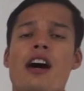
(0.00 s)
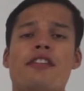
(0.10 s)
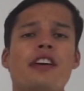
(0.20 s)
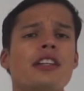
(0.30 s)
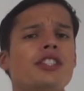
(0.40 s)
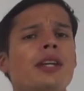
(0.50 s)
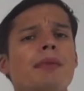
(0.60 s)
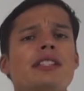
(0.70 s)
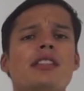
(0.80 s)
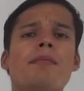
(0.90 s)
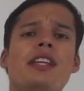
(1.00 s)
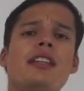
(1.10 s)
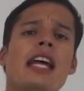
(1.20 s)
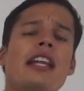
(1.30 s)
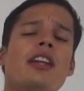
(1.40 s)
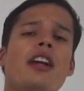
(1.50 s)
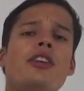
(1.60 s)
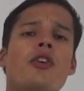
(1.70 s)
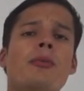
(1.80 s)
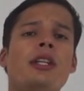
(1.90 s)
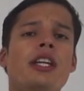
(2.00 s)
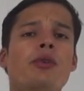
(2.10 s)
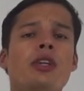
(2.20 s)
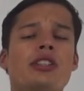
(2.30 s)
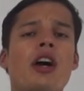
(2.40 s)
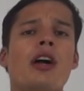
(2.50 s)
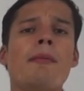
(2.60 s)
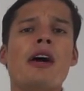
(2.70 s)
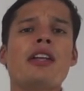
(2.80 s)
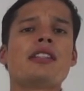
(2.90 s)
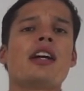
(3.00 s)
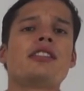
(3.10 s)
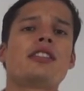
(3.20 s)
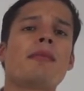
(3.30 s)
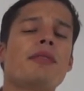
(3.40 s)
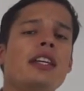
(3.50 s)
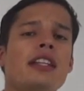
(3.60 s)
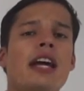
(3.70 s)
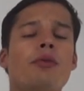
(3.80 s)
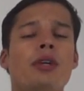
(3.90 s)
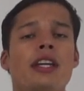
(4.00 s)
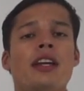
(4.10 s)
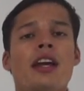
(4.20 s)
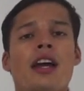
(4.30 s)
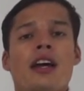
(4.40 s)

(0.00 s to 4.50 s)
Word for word: a fellowship is something that not normally we talk about, it's not something that we